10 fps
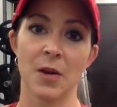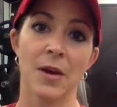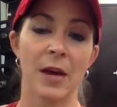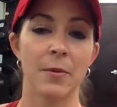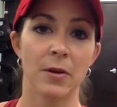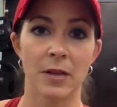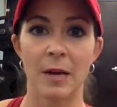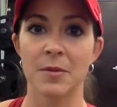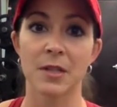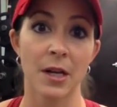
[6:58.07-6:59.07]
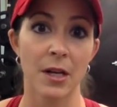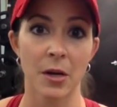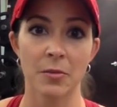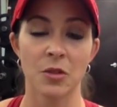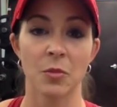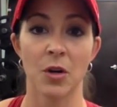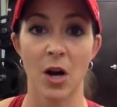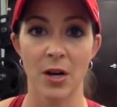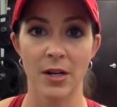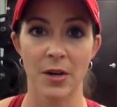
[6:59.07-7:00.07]
okay, well, I'm just gonna go do more
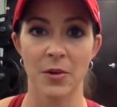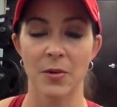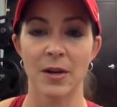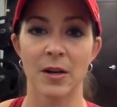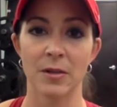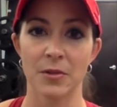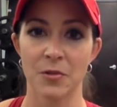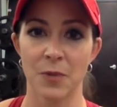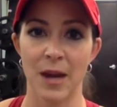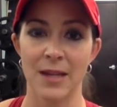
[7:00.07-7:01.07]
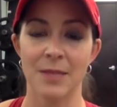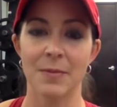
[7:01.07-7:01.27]
cardio and I'll lose weight,